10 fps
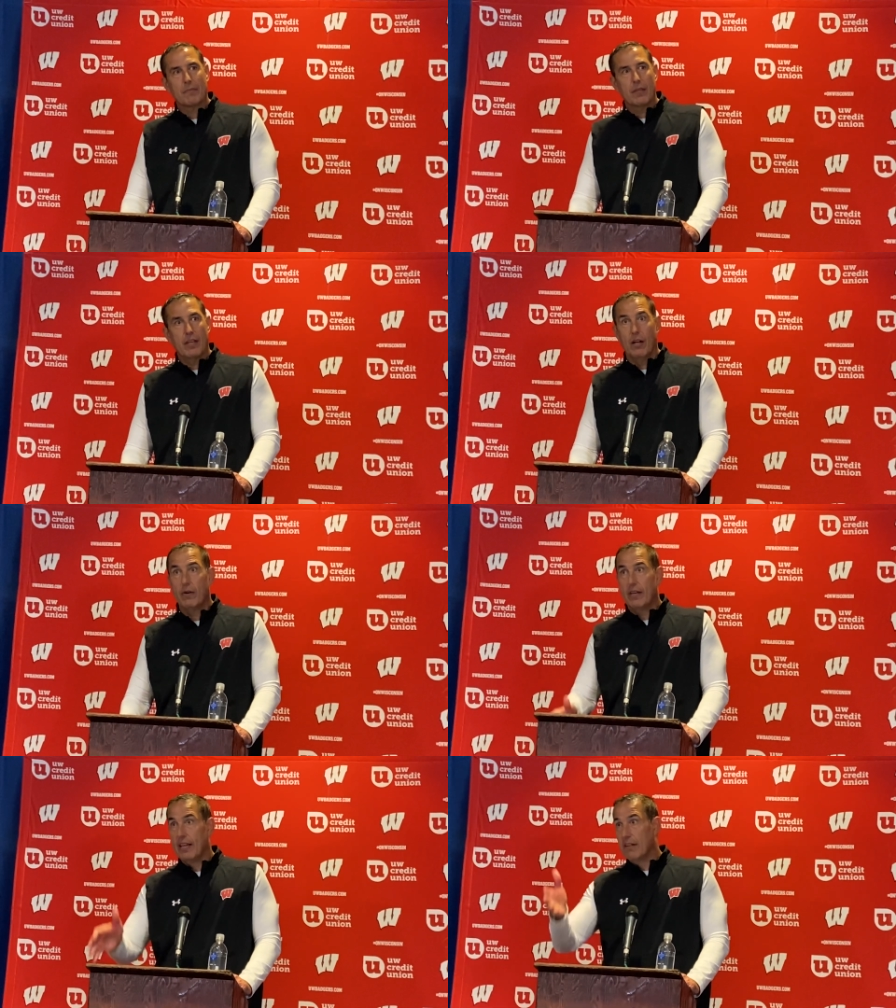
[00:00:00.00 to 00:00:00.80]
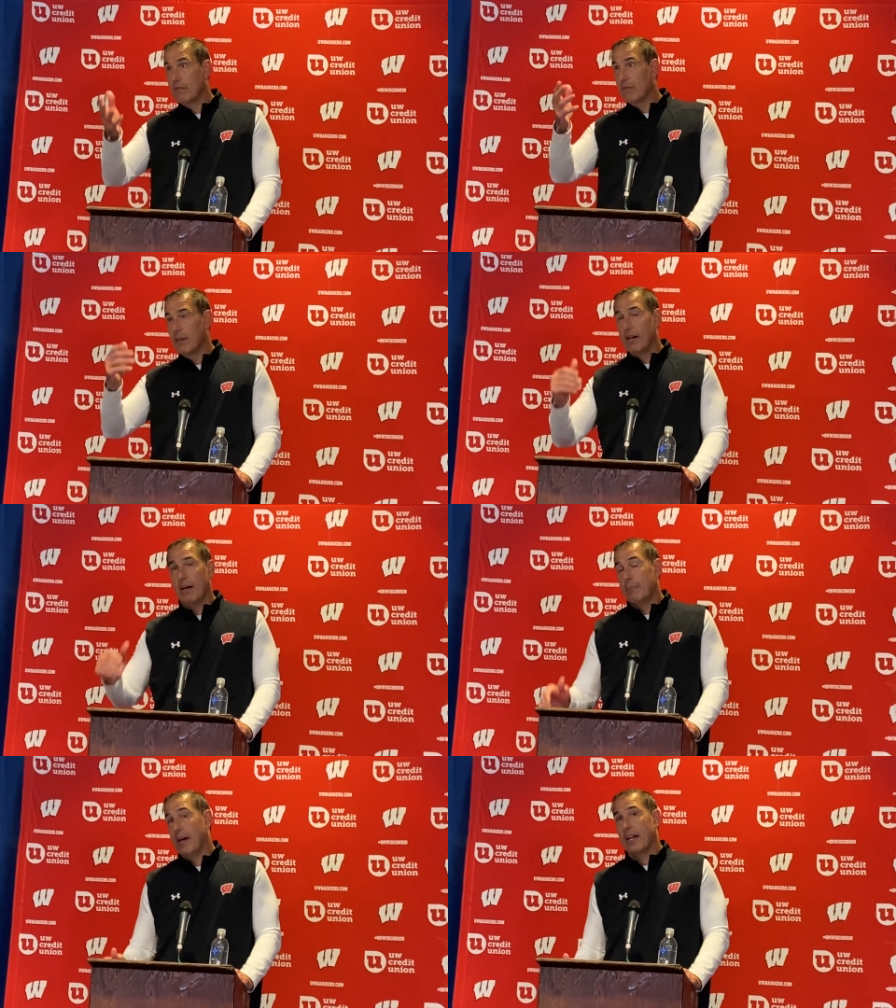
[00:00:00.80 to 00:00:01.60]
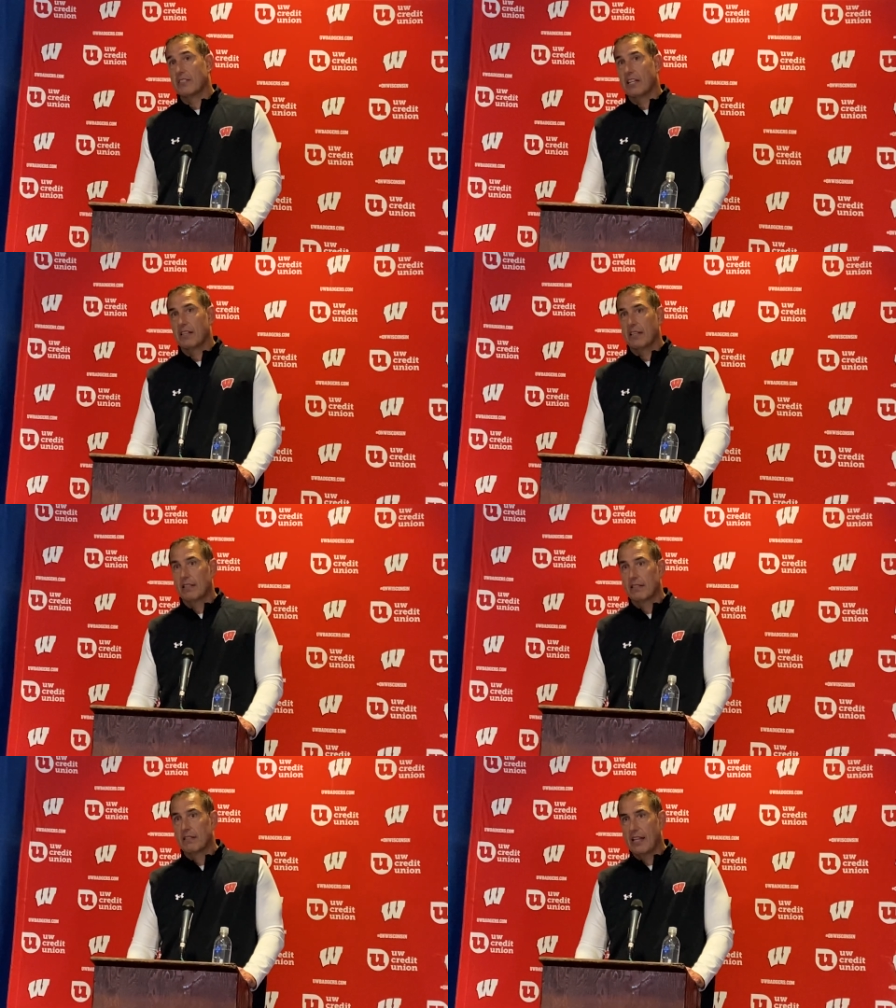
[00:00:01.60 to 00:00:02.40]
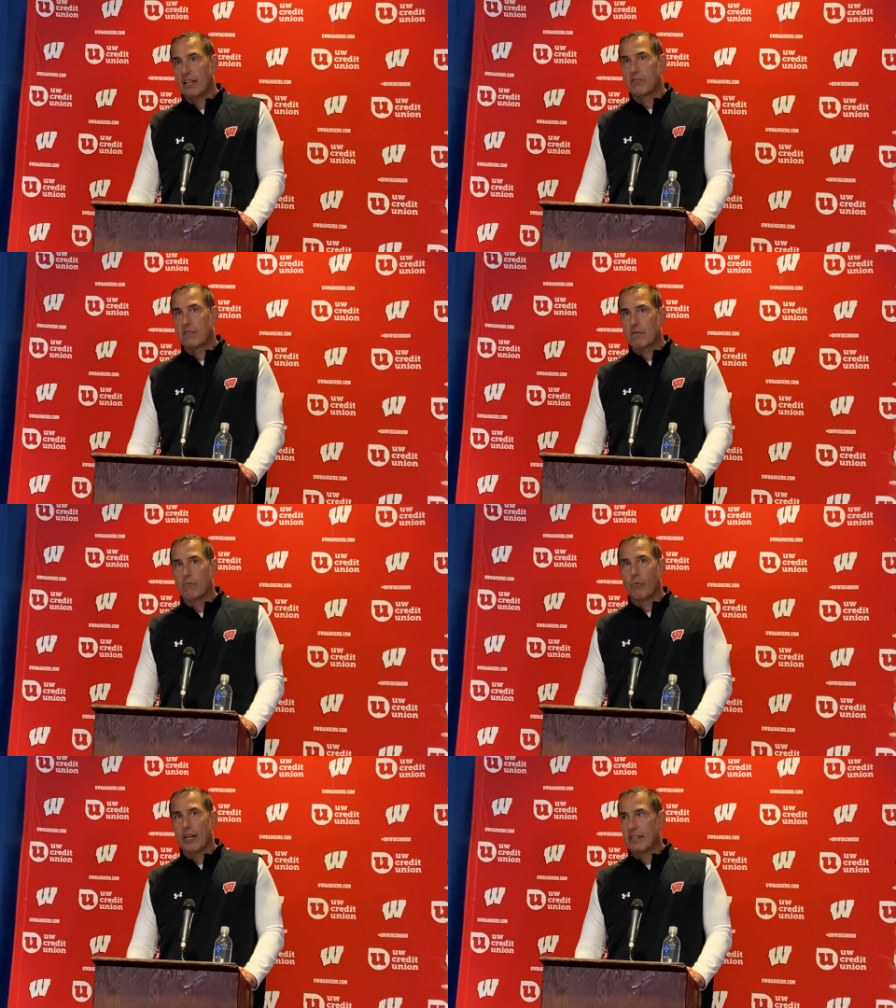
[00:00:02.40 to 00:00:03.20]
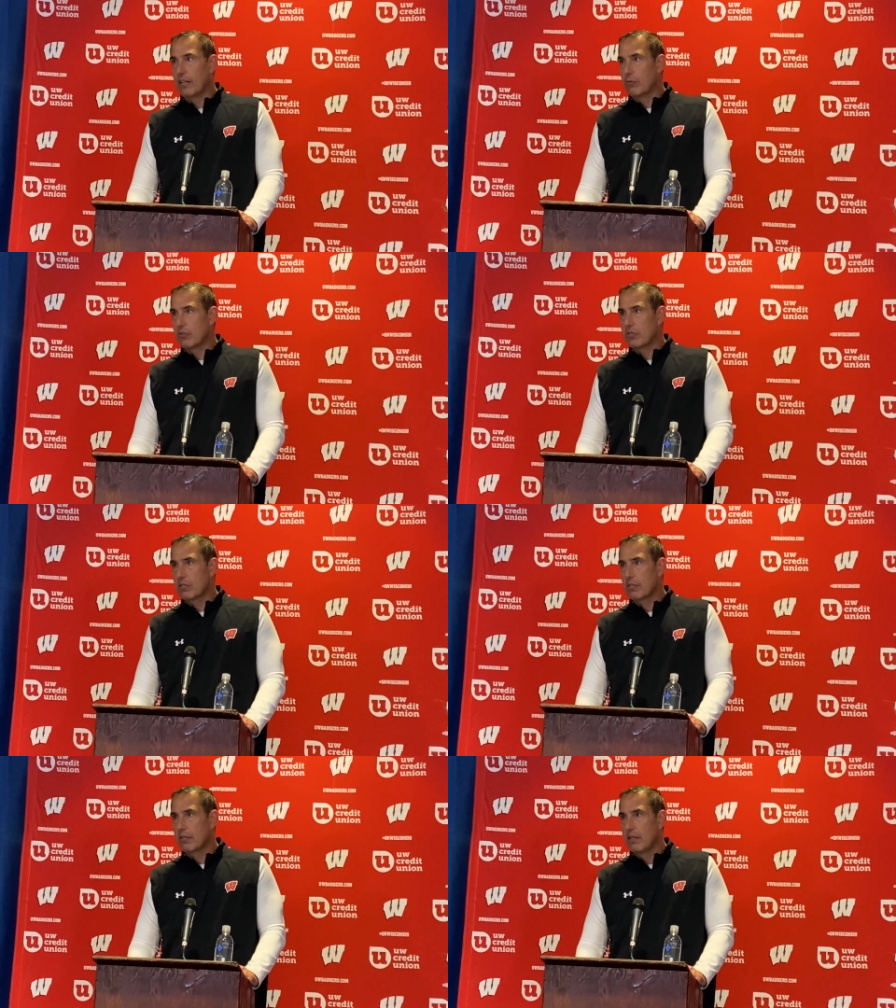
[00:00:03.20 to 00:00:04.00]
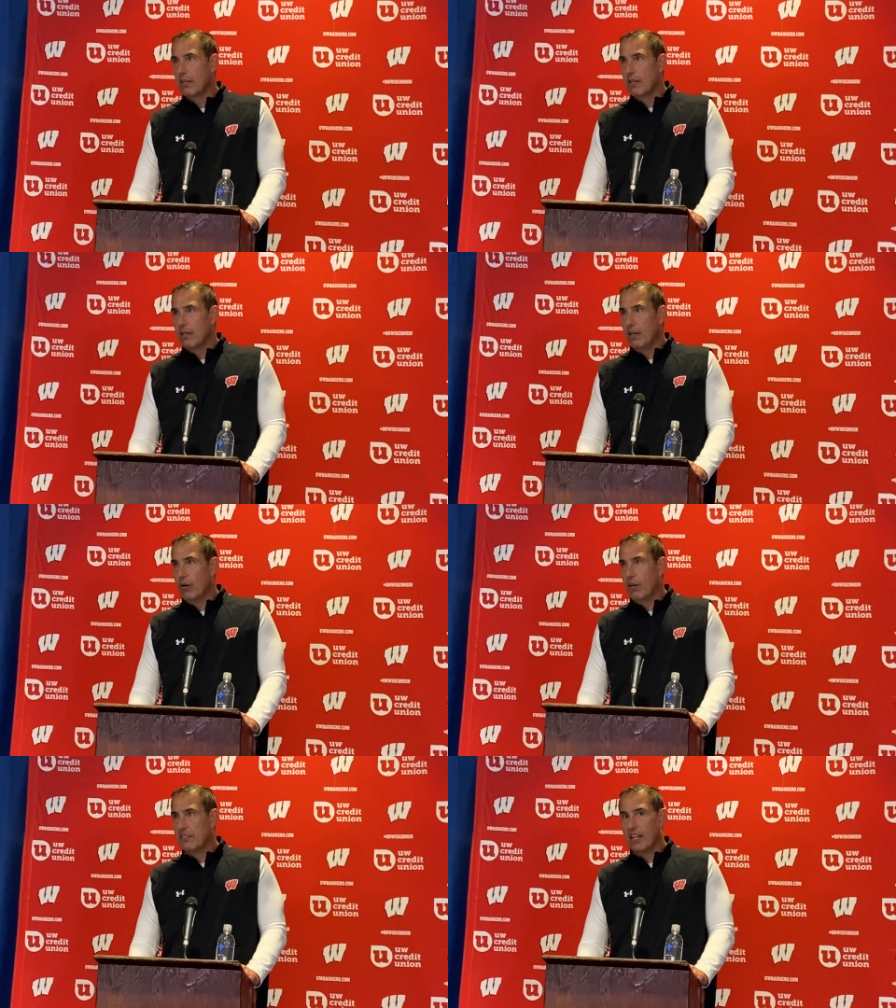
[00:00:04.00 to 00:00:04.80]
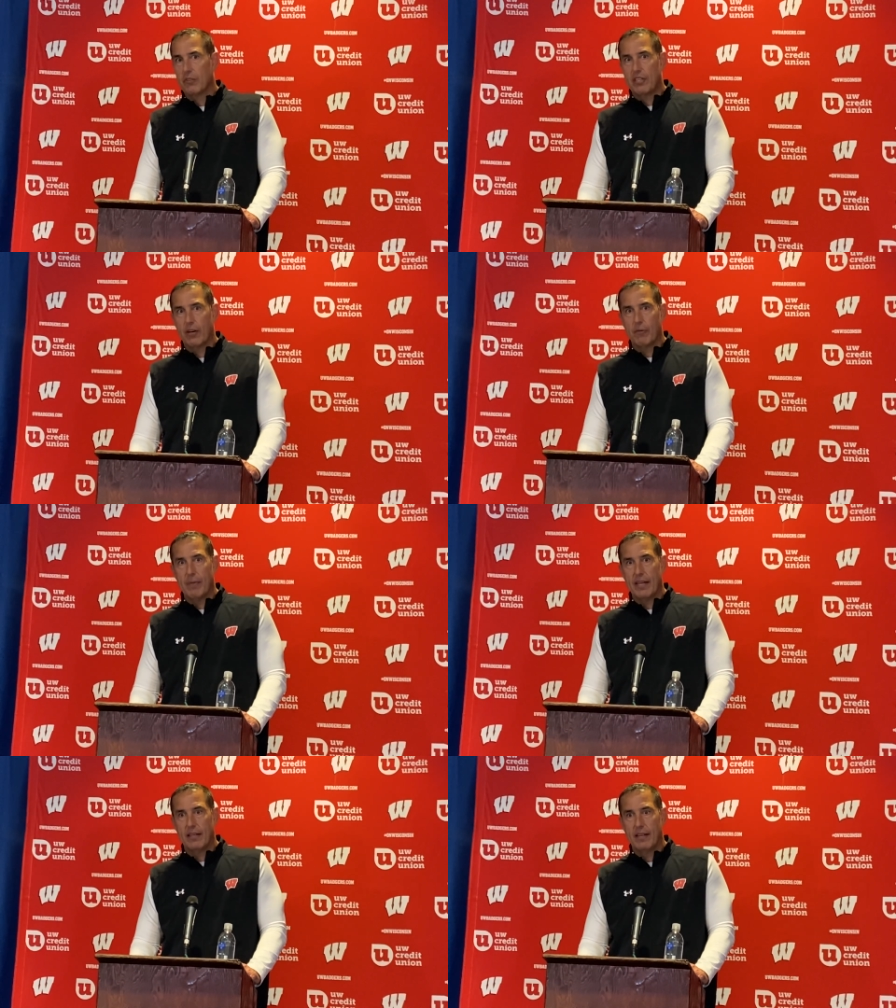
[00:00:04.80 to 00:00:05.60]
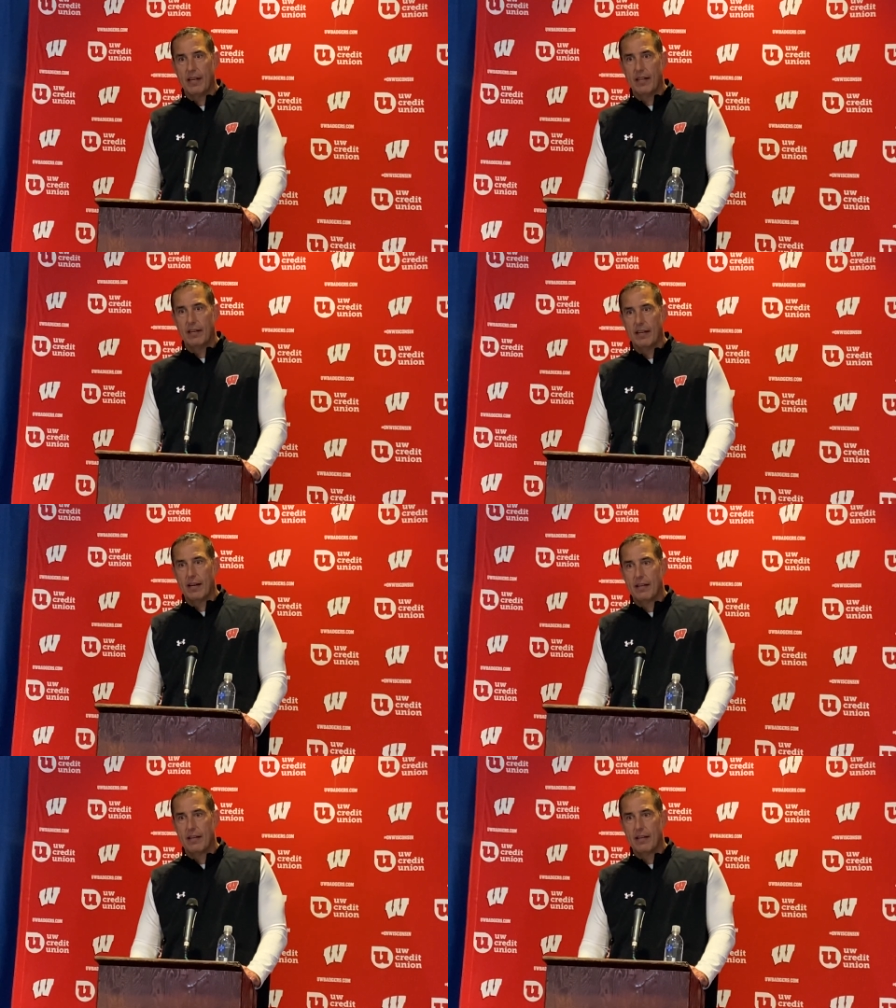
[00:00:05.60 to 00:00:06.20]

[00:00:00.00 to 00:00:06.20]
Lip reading: you know. And I'll be honest, that right there was, you know, a telltale to me. And,